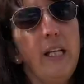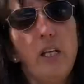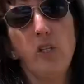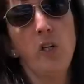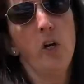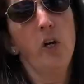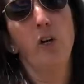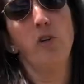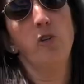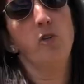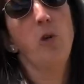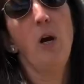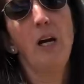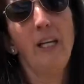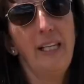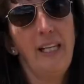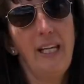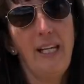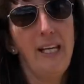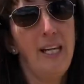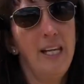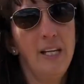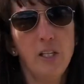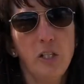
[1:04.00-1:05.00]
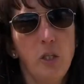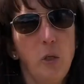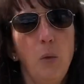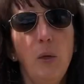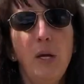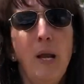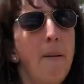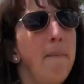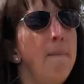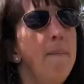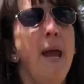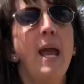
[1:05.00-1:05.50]
turned Truckee into an
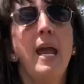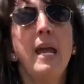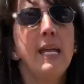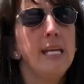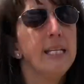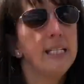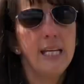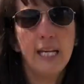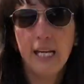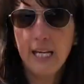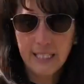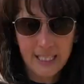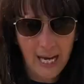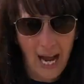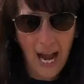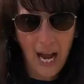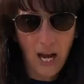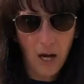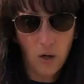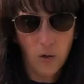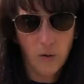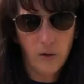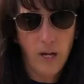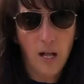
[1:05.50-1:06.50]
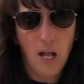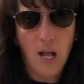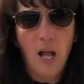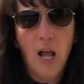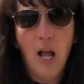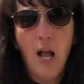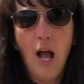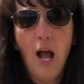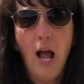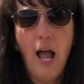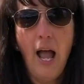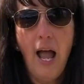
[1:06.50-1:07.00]
amazing town
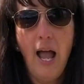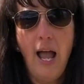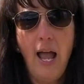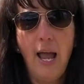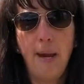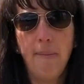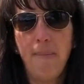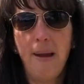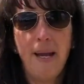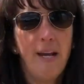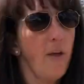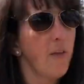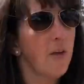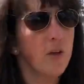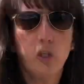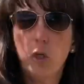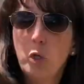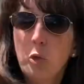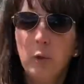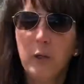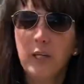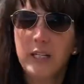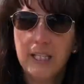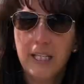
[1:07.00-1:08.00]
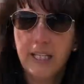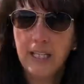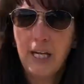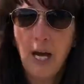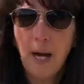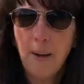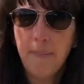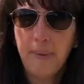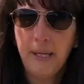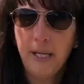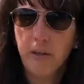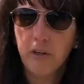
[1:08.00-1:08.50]
and made all the tourism
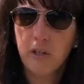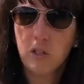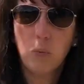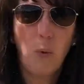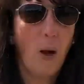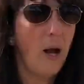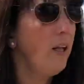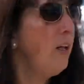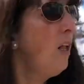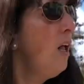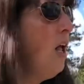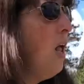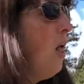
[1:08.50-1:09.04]
come here as well.